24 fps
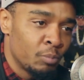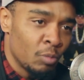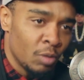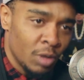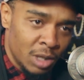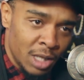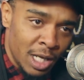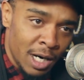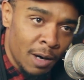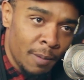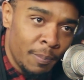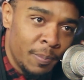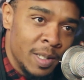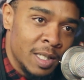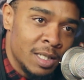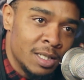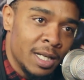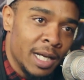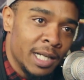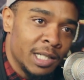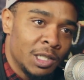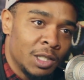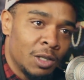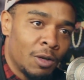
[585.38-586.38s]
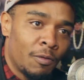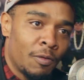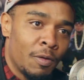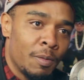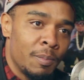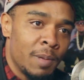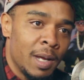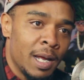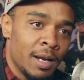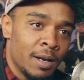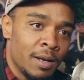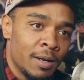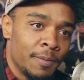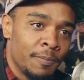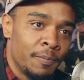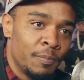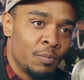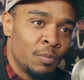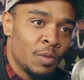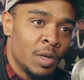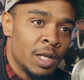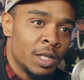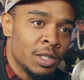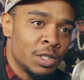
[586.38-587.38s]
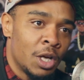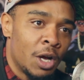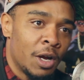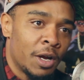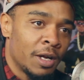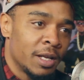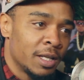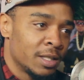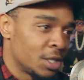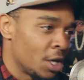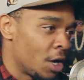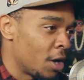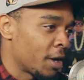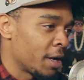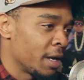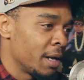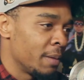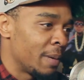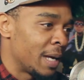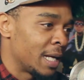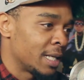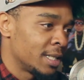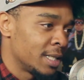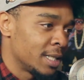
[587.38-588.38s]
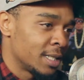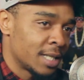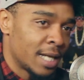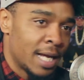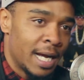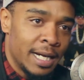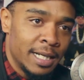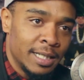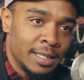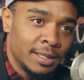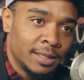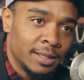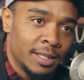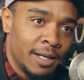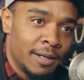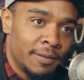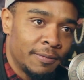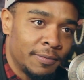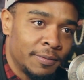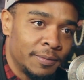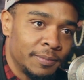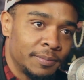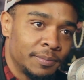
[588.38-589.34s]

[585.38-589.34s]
therapy session for me. Talking about this kind of stuff.